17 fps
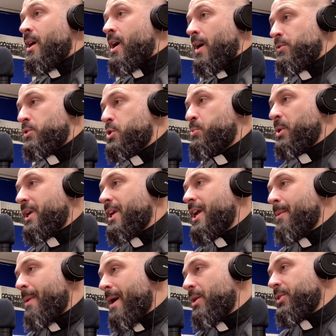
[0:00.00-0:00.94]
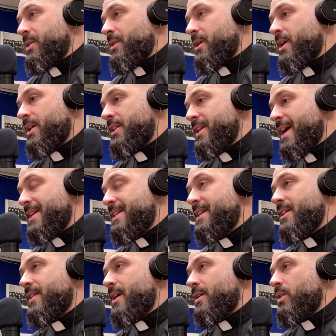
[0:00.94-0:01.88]
just bringing about the idea
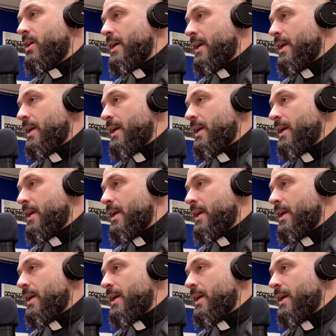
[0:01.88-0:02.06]
that